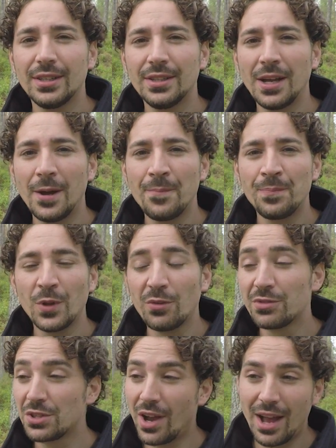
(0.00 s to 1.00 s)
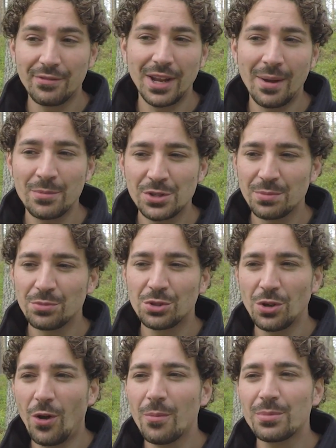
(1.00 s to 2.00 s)
And obviously I have an Amazon
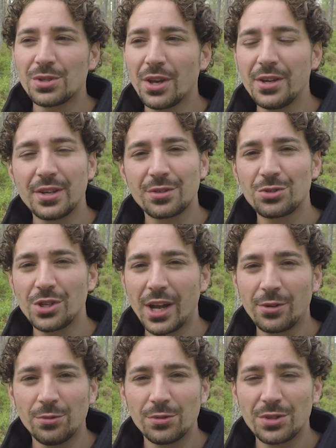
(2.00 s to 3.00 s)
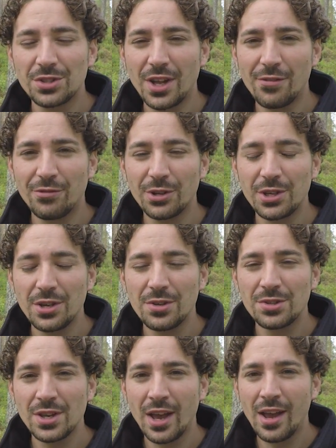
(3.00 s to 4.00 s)
shop, so you can check all the stuff I
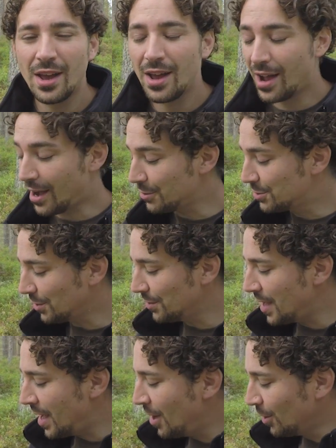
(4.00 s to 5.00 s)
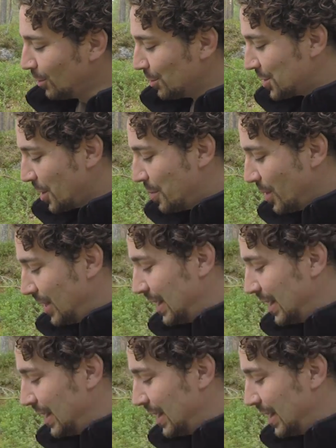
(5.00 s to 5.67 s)
use out on there. I'll also put a